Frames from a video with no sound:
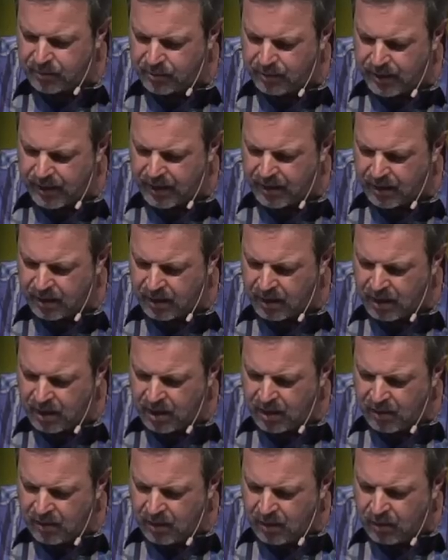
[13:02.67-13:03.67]
a prayer
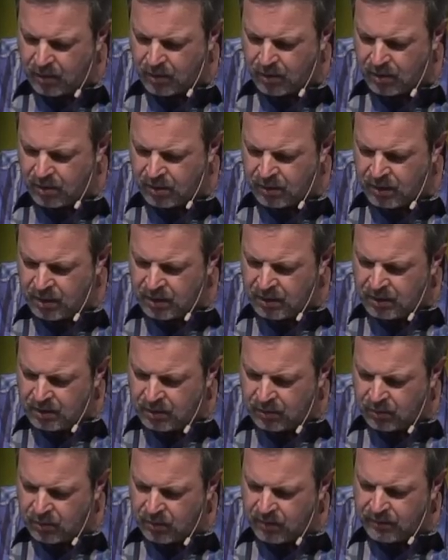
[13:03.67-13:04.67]
or,
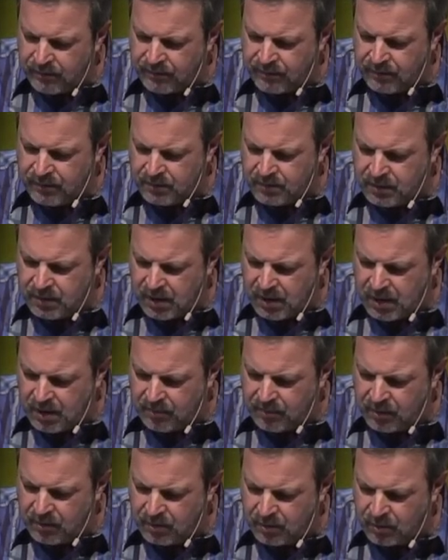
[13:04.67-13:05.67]
or,
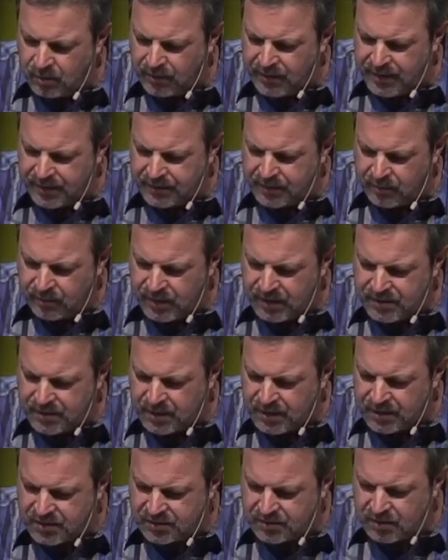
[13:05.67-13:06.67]
um, or that the
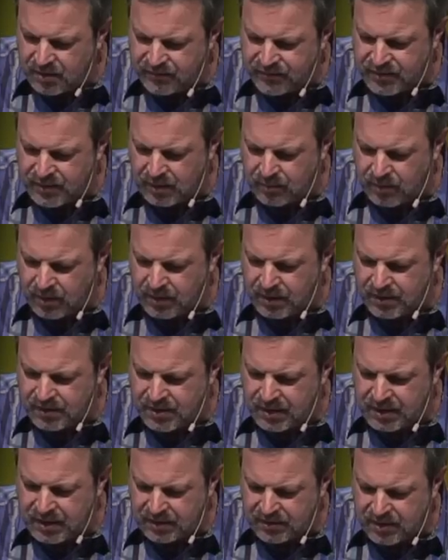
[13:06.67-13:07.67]
reason I serve someone
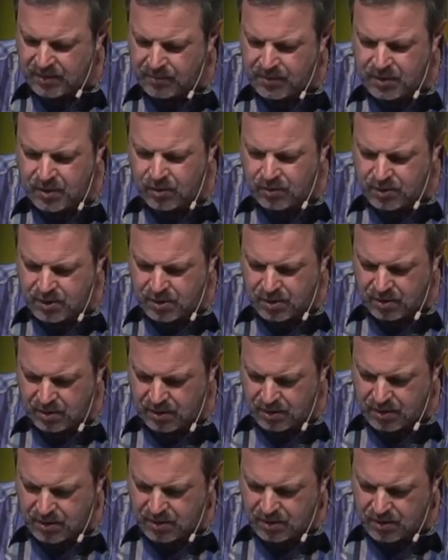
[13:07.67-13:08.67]
is to get them to go to
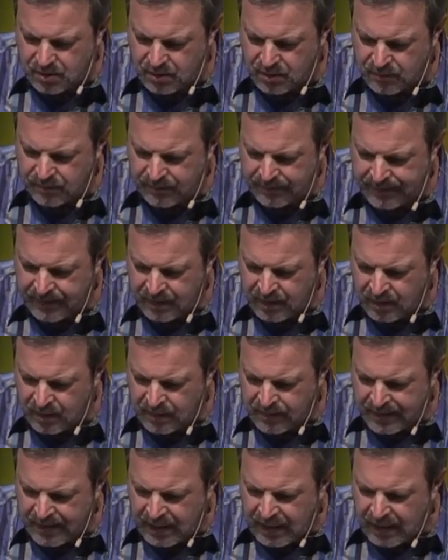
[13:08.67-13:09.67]
church.
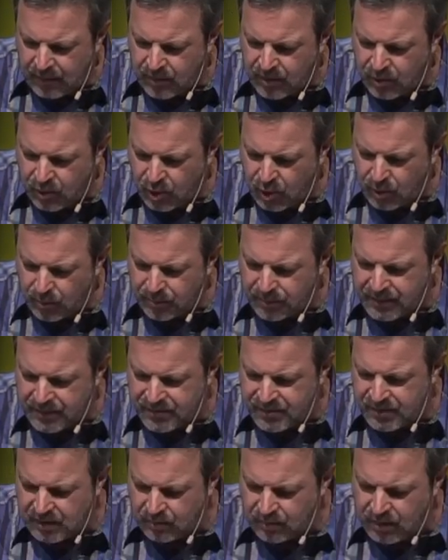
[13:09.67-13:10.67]
I would hope that
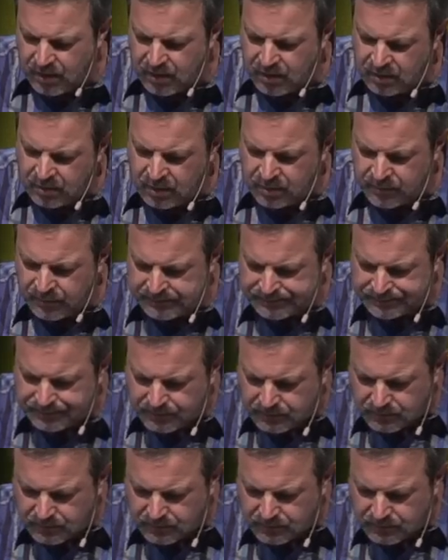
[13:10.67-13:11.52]
someone,